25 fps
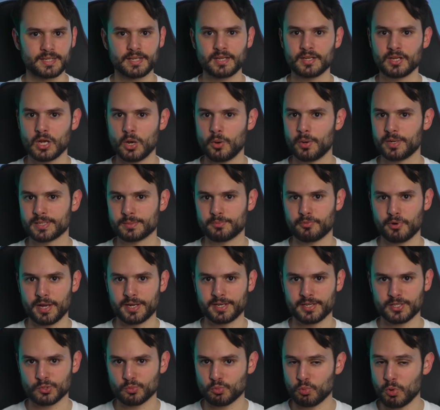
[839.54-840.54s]
It can go as
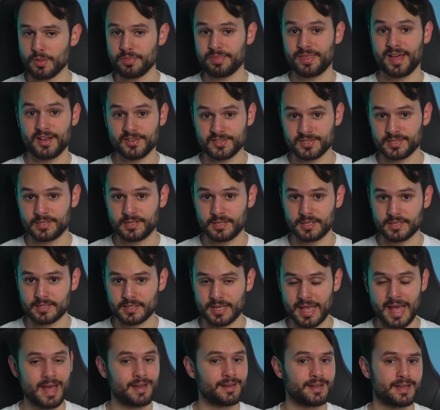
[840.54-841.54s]
bright as 1000 nits
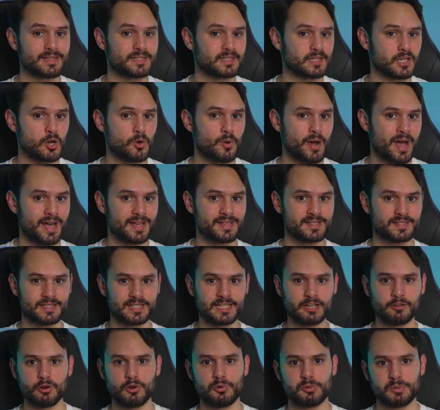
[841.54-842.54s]
and as low as
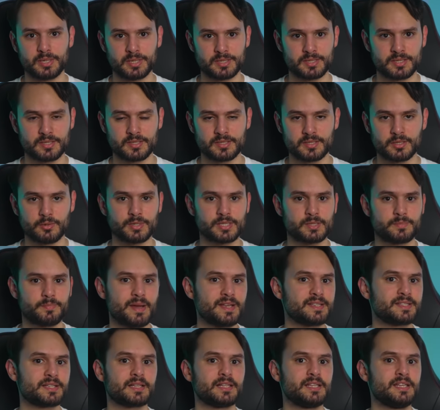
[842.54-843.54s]
0 nits, so it's
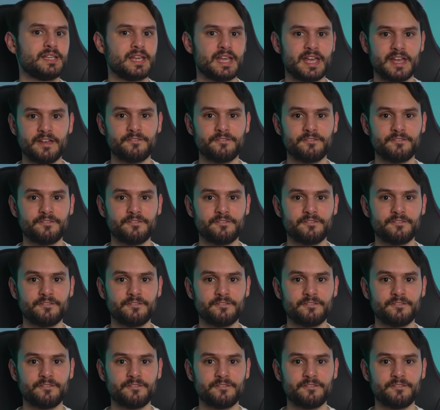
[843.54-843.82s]
basically